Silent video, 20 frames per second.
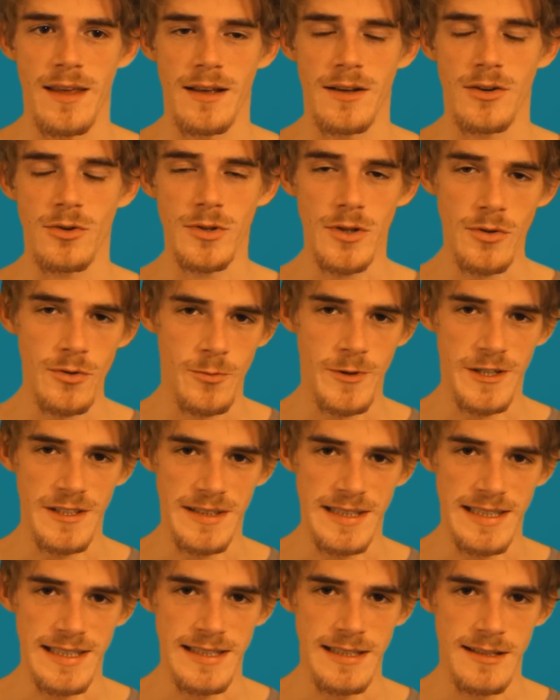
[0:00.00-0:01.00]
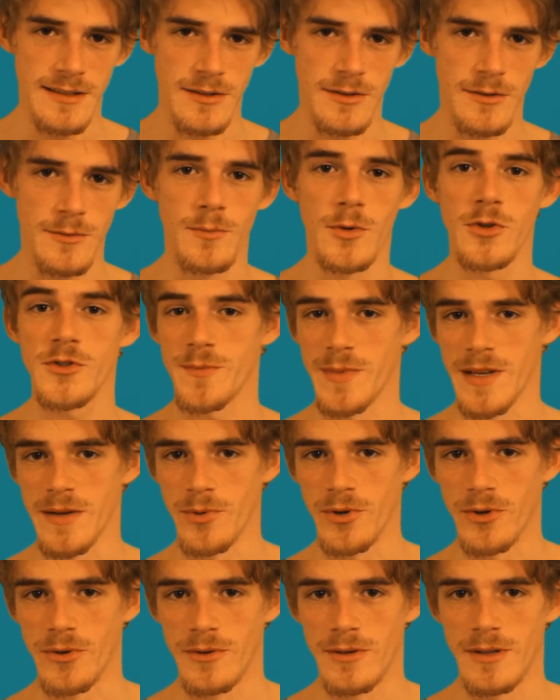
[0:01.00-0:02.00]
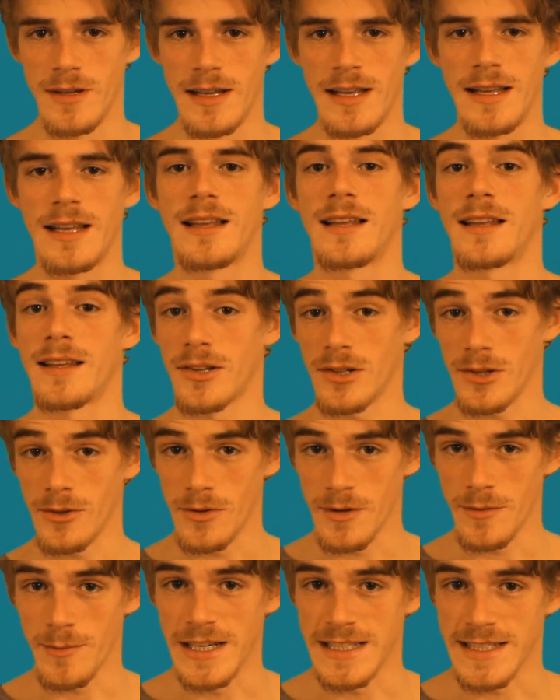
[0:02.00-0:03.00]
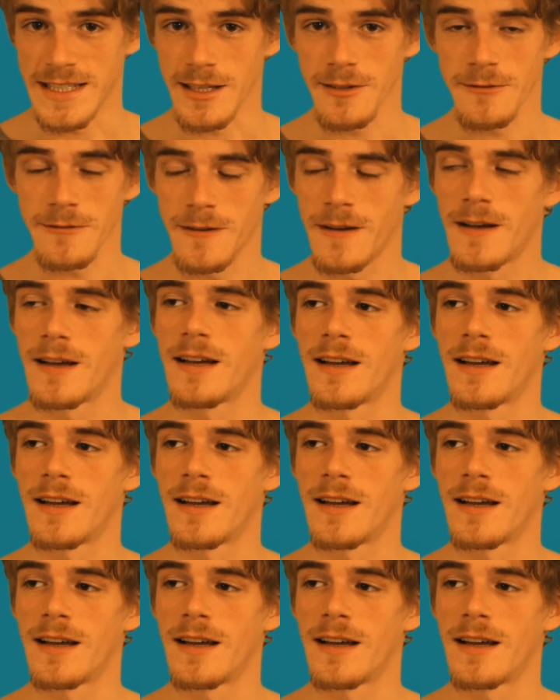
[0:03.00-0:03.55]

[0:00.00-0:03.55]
colloquially, most people, including myself,